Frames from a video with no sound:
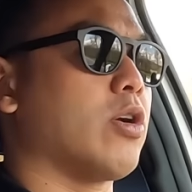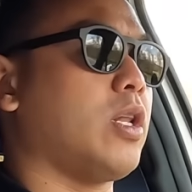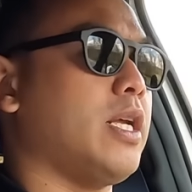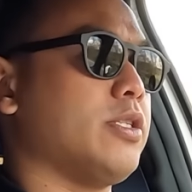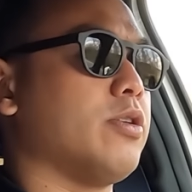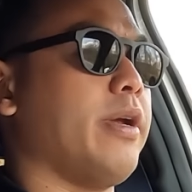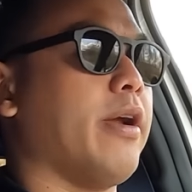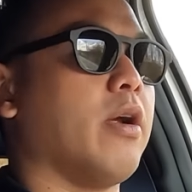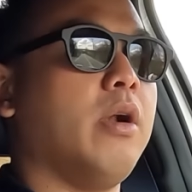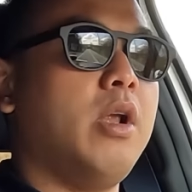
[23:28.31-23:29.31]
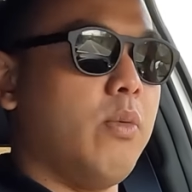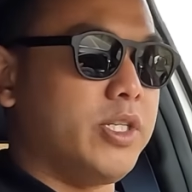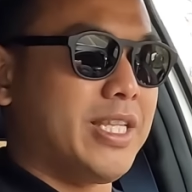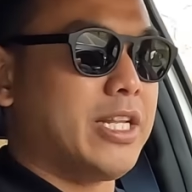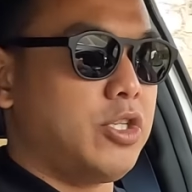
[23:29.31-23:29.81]
cluster here,
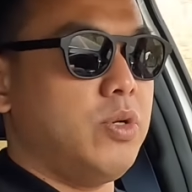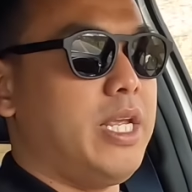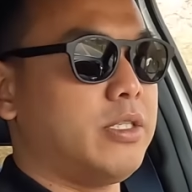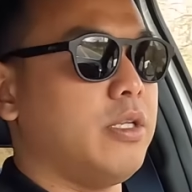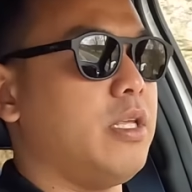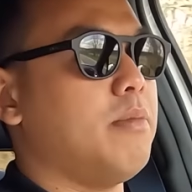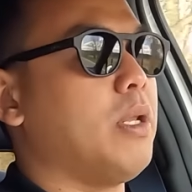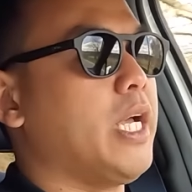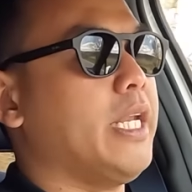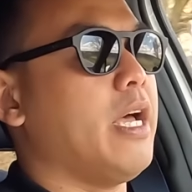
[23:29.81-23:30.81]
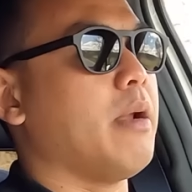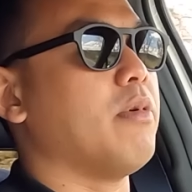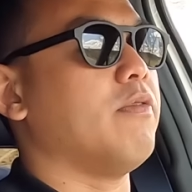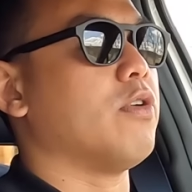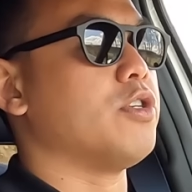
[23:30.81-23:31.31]
which that's unique to the plug-in
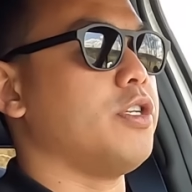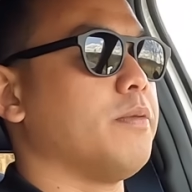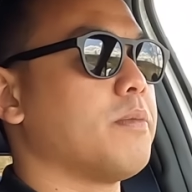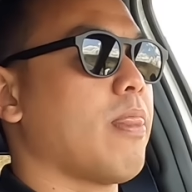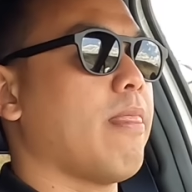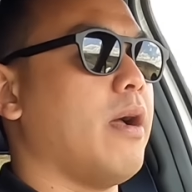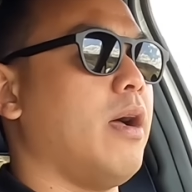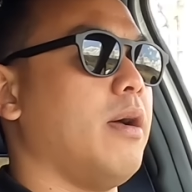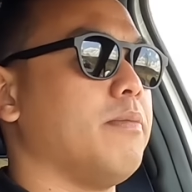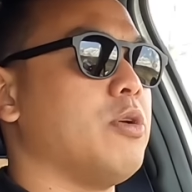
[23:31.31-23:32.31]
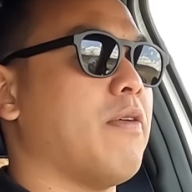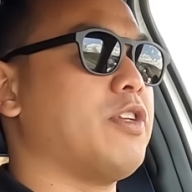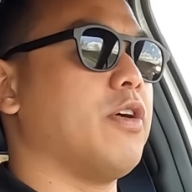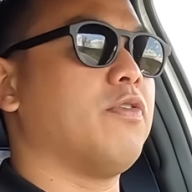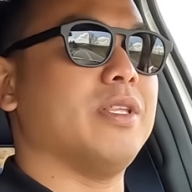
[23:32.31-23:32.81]
hybrid version. Um, you have to
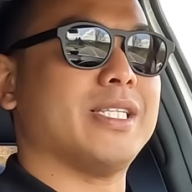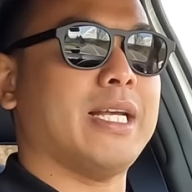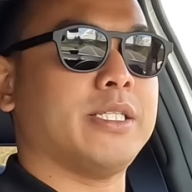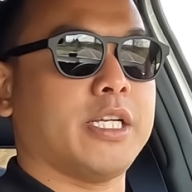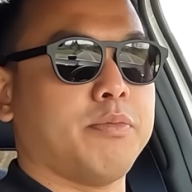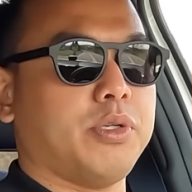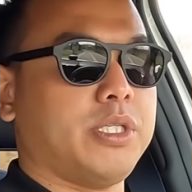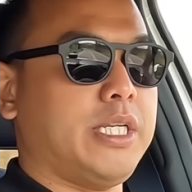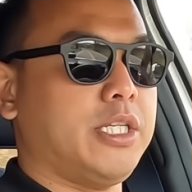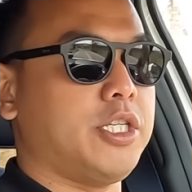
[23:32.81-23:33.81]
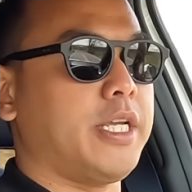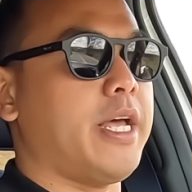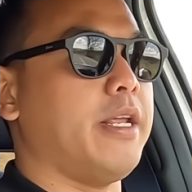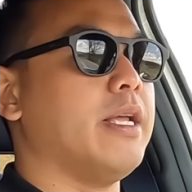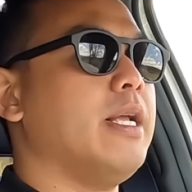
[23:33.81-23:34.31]
go for this S X Prestige to
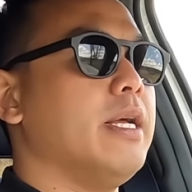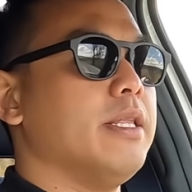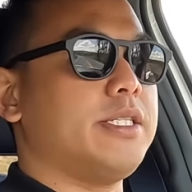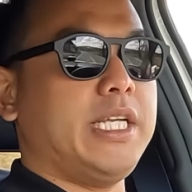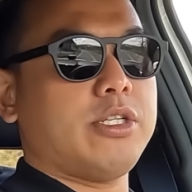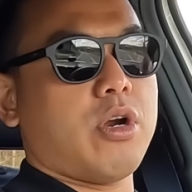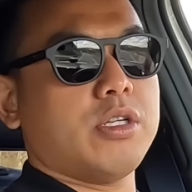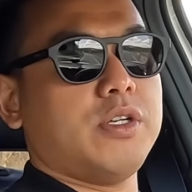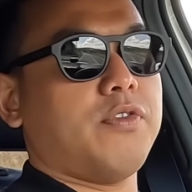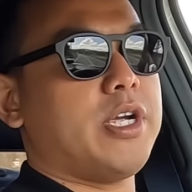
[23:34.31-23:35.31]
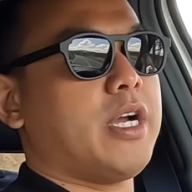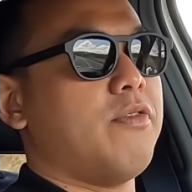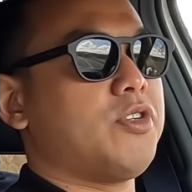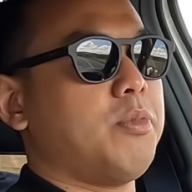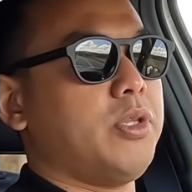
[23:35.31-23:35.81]
get it. The seats are also very
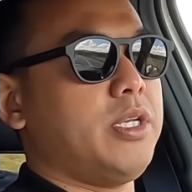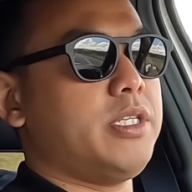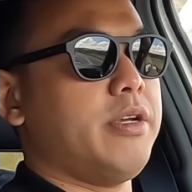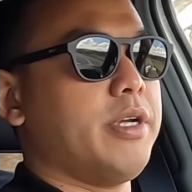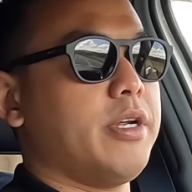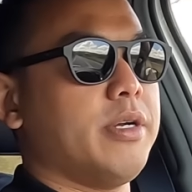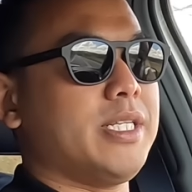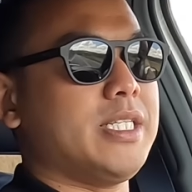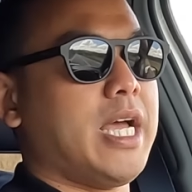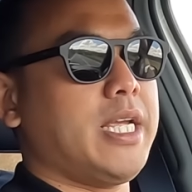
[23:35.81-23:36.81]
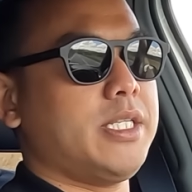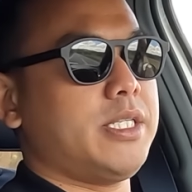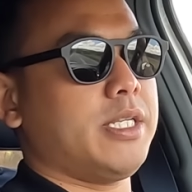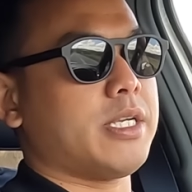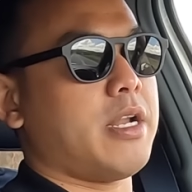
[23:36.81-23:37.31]
comfortable. The interior is nice.
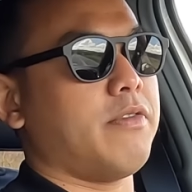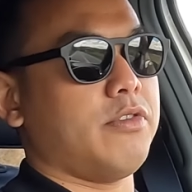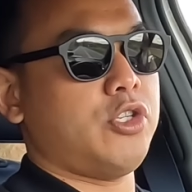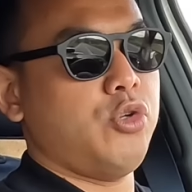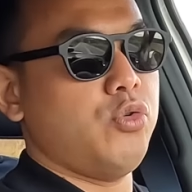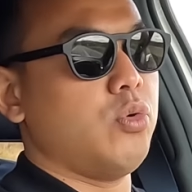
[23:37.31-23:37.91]
It's got two